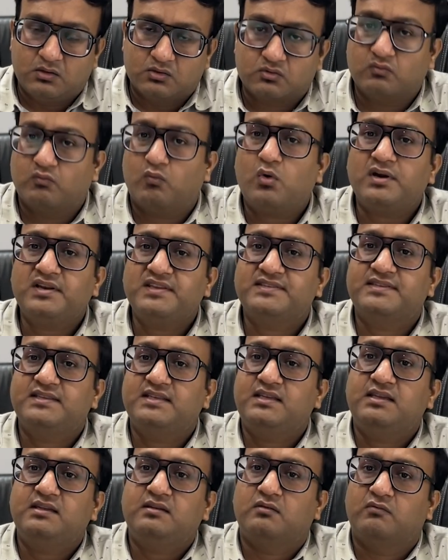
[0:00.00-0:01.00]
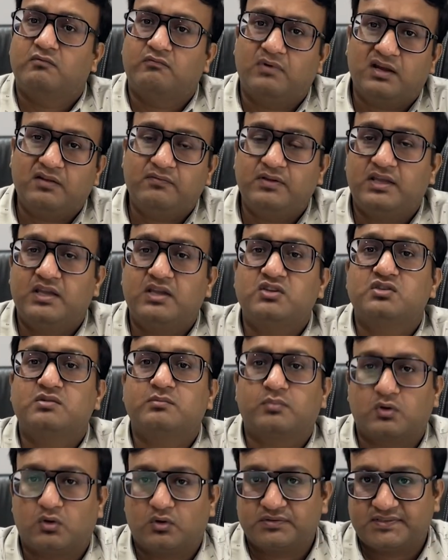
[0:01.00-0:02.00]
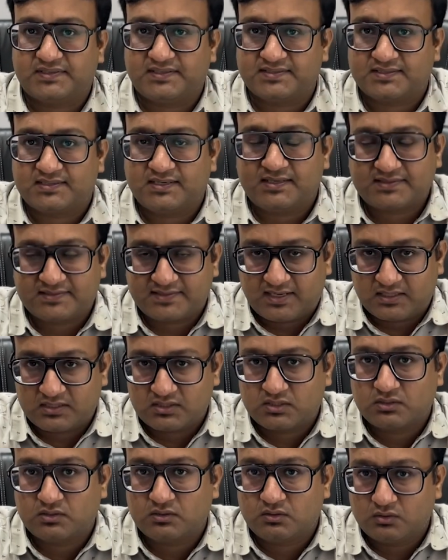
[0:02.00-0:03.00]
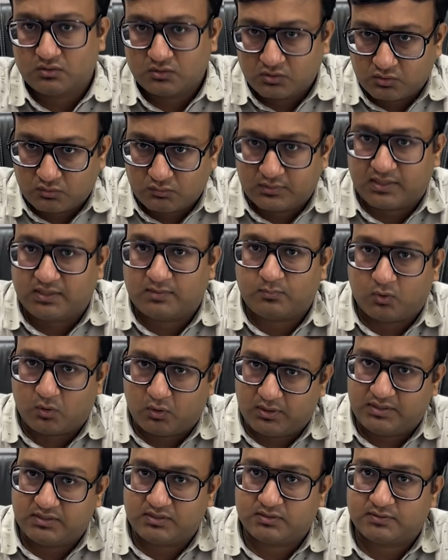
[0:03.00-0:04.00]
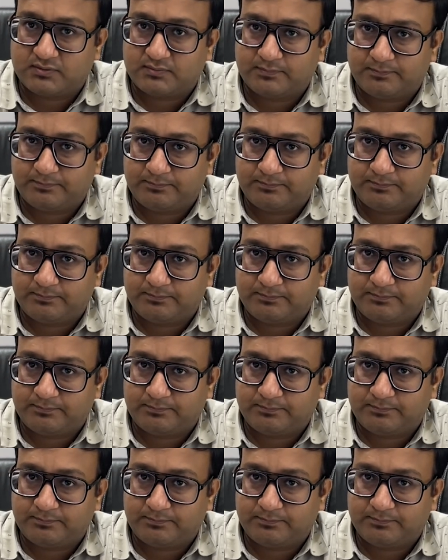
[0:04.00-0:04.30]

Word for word: so what is the verification process let's get to that point